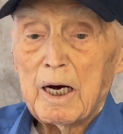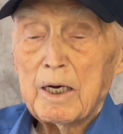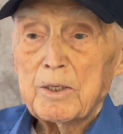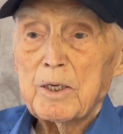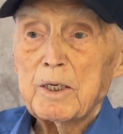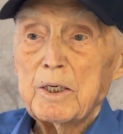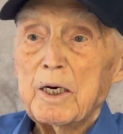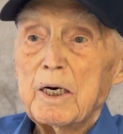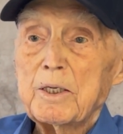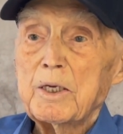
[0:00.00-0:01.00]
I
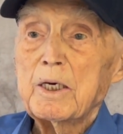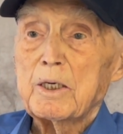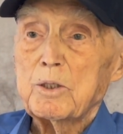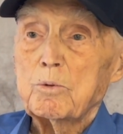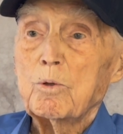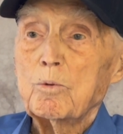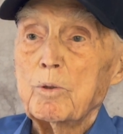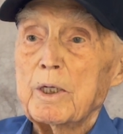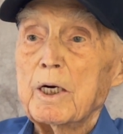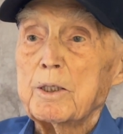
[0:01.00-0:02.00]
think that's where
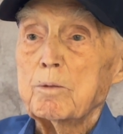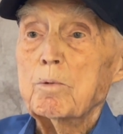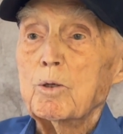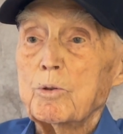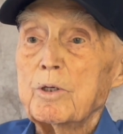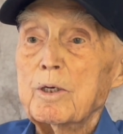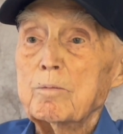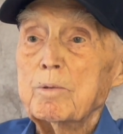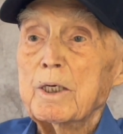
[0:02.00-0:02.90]
we got the most of them.